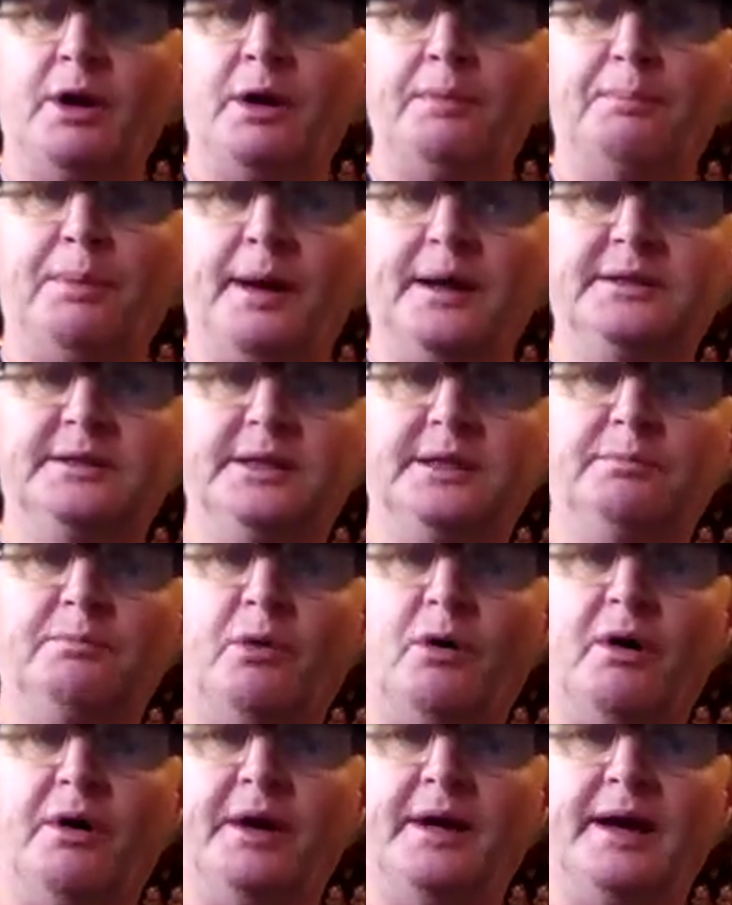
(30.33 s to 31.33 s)
I plugged in
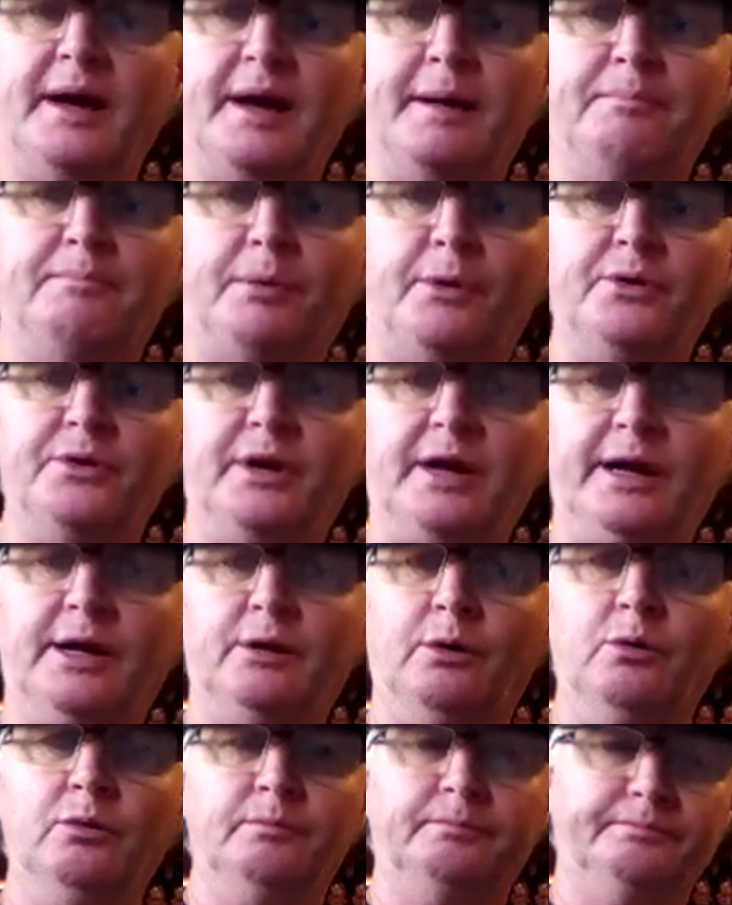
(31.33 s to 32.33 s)
my brew
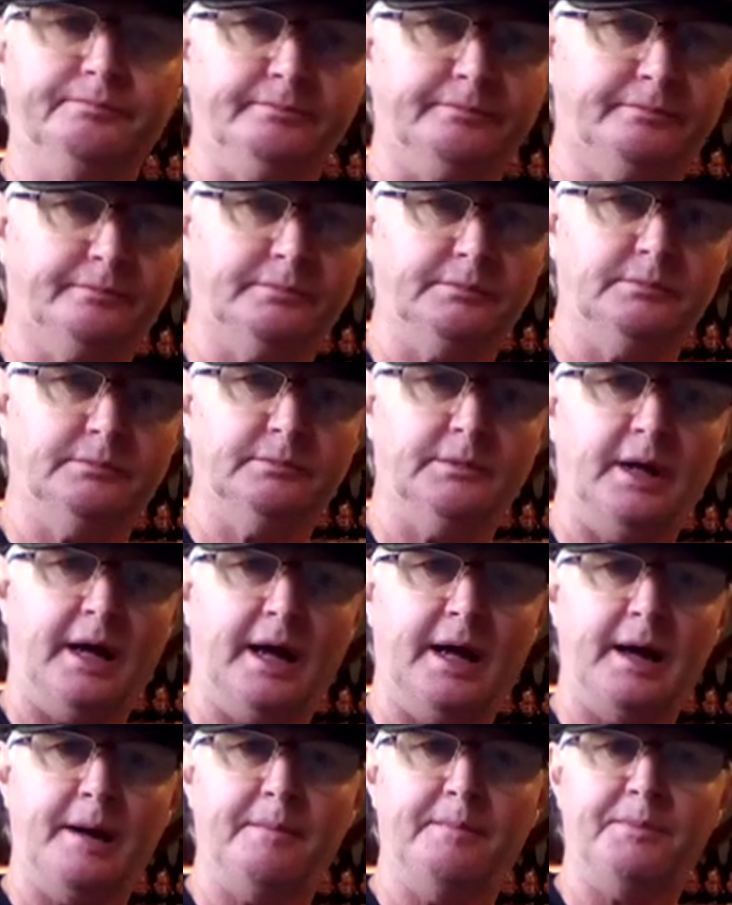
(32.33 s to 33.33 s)
kettle,
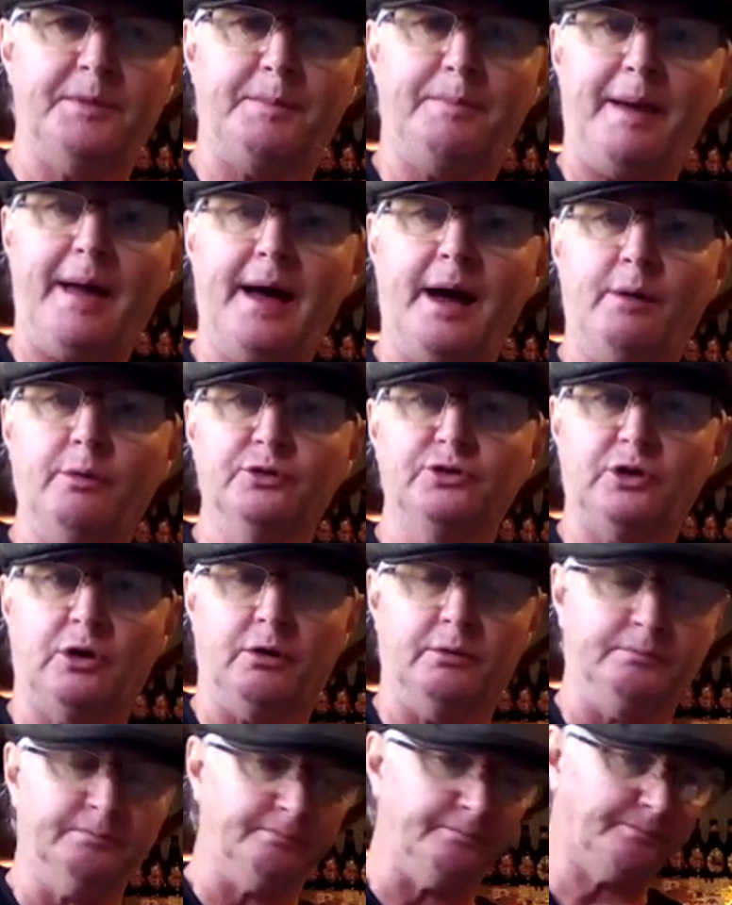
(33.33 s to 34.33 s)
the power was
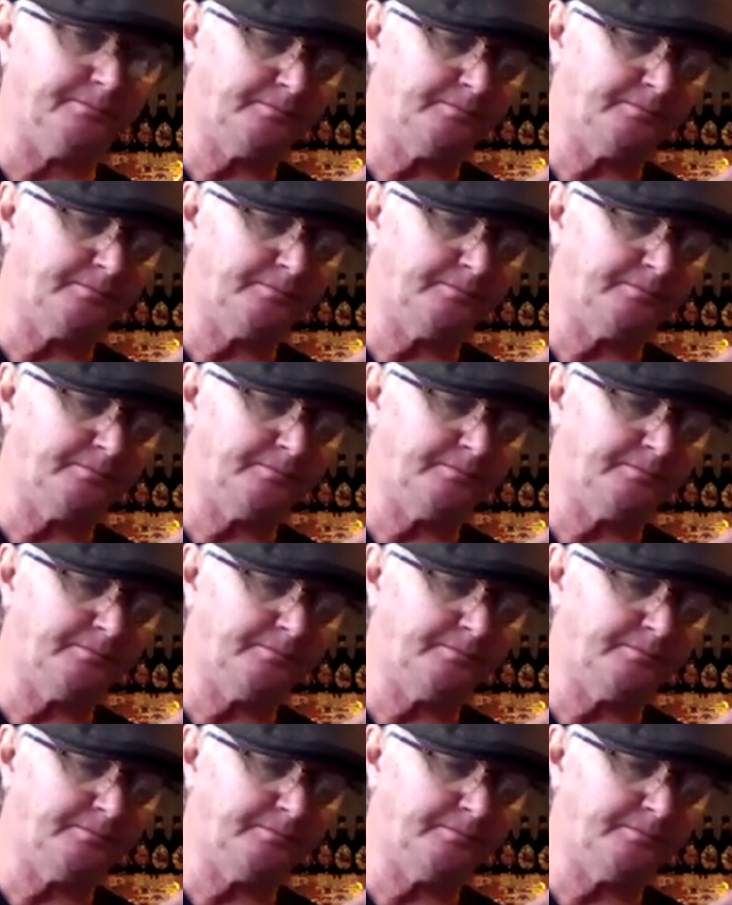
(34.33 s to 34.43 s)
on,